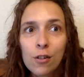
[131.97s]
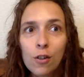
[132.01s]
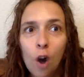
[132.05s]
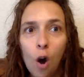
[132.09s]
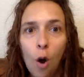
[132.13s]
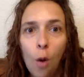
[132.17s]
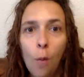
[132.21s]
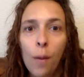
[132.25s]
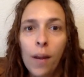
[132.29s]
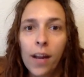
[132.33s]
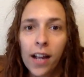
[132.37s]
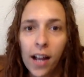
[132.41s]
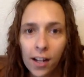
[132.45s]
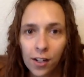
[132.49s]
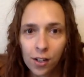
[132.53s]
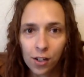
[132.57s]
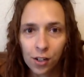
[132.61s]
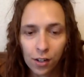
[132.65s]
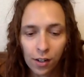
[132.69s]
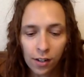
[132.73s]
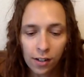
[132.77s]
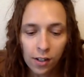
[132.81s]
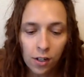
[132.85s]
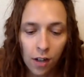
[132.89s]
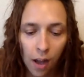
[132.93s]
oh my
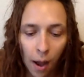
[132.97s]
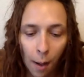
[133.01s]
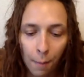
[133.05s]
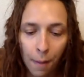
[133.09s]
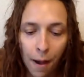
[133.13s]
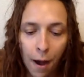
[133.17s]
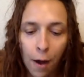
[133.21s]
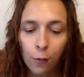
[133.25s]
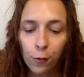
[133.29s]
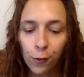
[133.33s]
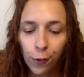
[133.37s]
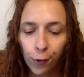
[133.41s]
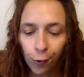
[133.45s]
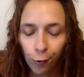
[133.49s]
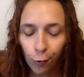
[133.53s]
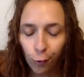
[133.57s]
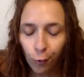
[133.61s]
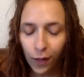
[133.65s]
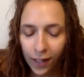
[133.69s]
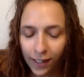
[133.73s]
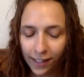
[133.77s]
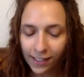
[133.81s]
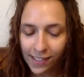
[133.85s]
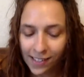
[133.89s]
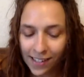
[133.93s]
gosh, about 2
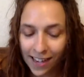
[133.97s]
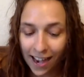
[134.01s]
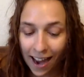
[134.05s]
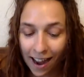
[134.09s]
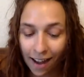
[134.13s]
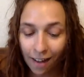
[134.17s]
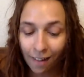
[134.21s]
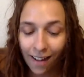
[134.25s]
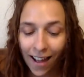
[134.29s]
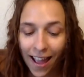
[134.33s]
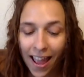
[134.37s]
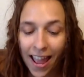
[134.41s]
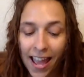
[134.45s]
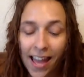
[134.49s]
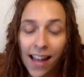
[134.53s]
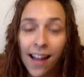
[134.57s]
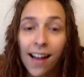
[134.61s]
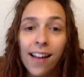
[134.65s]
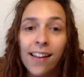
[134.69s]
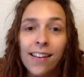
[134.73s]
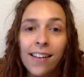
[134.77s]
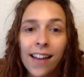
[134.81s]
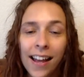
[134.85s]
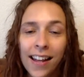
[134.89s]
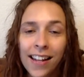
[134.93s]
weeks now,
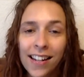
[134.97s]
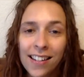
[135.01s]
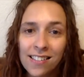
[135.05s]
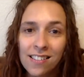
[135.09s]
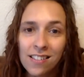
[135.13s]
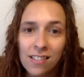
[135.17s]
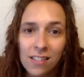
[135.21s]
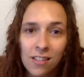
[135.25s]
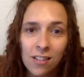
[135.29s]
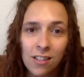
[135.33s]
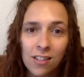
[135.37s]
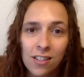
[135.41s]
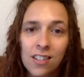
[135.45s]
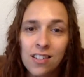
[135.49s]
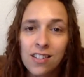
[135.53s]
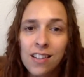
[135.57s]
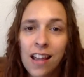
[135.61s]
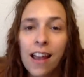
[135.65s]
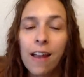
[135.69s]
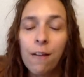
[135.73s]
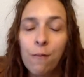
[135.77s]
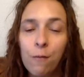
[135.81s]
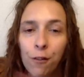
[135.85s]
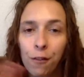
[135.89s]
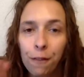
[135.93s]
and I get to
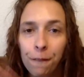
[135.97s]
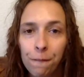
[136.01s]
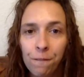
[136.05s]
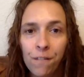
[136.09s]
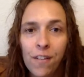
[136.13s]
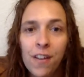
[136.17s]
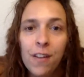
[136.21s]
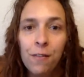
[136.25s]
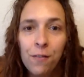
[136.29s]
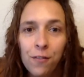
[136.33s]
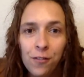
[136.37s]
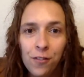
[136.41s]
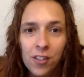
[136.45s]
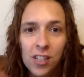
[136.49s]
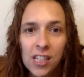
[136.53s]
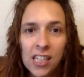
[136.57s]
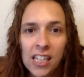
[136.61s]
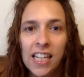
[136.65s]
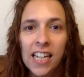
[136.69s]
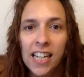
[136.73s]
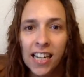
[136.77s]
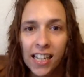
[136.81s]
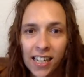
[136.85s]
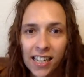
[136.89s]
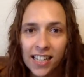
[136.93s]
stay for
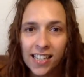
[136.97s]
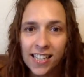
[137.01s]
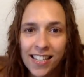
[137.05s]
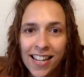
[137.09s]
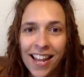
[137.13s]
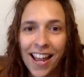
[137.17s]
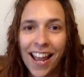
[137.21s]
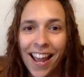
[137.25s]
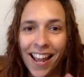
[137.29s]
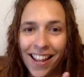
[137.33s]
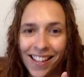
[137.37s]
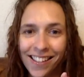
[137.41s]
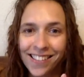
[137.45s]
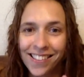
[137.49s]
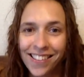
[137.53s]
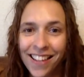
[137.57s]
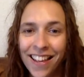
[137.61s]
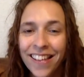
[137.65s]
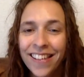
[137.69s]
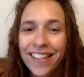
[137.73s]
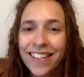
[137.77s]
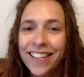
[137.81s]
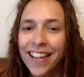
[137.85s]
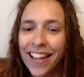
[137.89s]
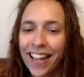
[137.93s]
15 days.
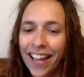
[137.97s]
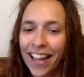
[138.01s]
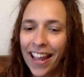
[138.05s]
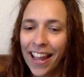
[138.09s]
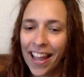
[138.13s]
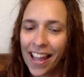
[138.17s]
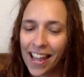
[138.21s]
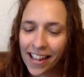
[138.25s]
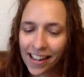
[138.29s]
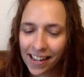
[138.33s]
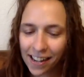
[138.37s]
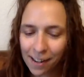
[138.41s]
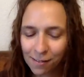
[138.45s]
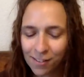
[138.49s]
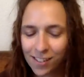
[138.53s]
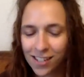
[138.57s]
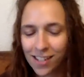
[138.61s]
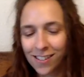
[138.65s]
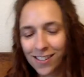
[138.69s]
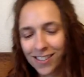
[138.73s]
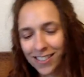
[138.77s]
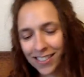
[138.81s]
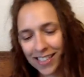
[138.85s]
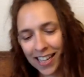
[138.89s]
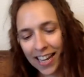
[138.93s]
And I'm
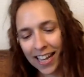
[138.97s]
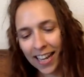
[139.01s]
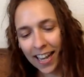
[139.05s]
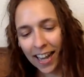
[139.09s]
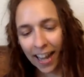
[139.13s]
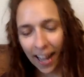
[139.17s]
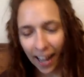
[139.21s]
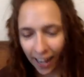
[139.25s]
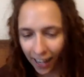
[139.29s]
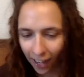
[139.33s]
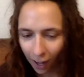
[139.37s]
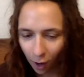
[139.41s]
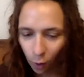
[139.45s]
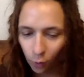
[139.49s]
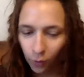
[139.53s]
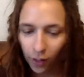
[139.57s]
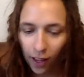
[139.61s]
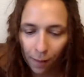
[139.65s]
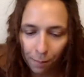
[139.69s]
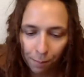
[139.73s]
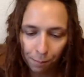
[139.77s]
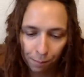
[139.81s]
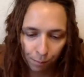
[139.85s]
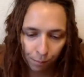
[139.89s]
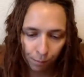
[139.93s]
so excited.
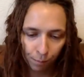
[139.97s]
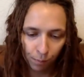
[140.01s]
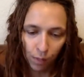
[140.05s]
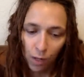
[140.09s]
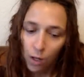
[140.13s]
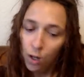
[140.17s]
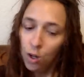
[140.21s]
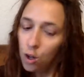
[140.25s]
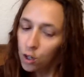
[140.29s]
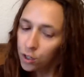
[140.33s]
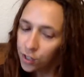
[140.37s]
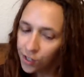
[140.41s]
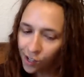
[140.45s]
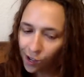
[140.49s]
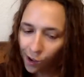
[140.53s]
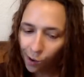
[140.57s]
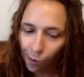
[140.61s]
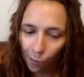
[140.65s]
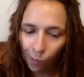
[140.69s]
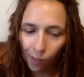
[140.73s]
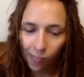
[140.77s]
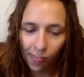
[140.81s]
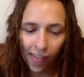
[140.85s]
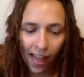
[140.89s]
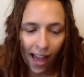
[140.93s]
Okay,
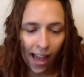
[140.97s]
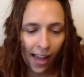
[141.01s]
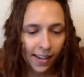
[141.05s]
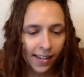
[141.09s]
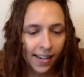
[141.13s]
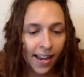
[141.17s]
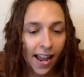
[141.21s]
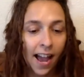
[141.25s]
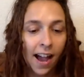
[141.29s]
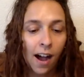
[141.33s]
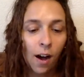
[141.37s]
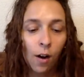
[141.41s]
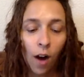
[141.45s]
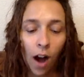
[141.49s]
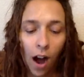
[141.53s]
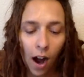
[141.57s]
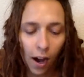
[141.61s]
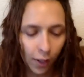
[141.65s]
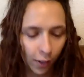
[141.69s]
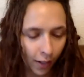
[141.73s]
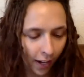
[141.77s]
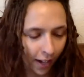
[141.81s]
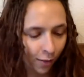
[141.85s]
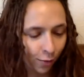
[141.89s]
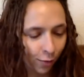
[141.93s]
so that, now are
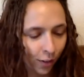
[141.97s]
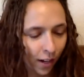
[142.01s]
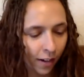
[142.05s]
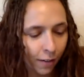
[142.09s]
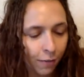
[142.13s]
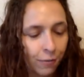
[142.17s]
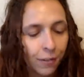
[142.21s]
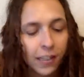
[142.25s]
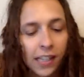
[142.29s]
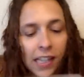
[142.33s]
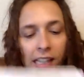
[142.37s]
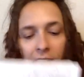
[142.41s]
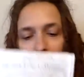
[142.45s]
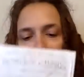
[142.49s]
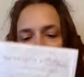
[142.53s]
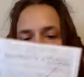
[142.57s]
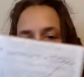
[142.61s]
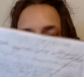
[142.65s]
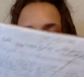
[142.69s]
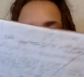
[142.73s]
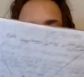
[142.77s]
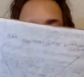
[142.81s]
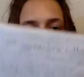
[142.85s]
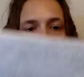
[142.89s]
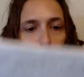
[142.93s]
you guys ready for the
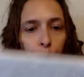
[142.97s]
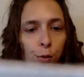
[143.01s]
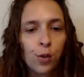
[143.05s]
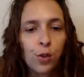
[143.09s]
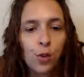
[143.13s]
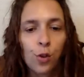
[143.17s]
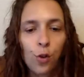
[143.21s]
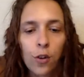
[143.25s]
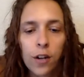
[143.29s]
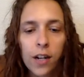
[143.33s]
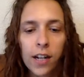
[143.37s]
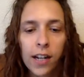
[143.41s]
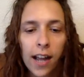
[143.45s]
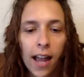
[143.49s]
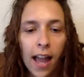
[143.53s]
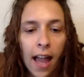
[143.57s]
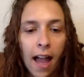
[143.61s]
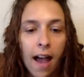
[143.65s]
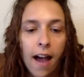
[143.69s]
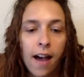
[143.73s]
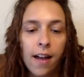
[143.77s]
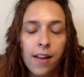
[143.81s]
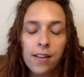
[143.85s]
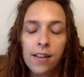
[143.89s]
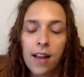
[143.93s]
terrible story?
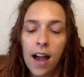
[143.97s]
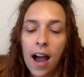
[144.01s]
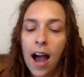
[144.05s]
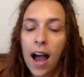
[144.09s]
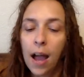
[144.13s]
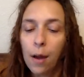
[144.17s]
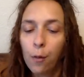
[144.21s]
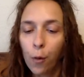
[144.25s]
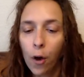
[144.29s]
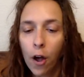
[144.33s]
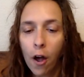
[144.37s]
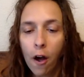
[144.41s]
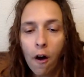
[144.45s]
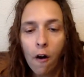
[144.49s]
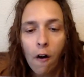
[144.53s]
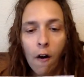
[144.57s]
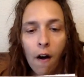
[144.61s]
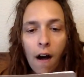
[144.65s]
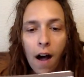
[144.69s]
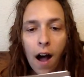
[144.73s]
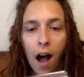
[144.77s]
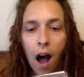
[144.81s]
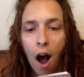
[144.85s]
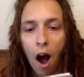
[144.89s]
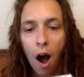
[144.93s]
And I will,
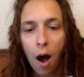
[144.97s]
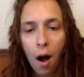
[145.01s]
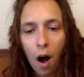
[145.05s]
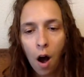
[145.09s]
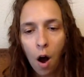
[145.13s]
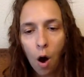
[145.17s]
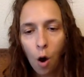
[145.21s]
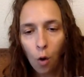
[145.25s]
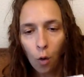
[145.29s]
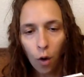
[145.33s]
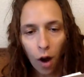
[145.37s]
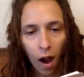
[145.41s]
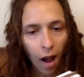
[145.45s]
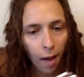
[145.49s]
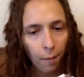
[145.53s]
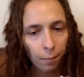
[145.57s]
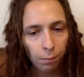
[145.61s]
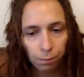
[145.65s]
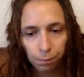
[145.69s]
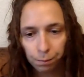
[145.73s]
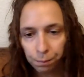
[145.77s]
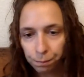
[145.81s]
hold on.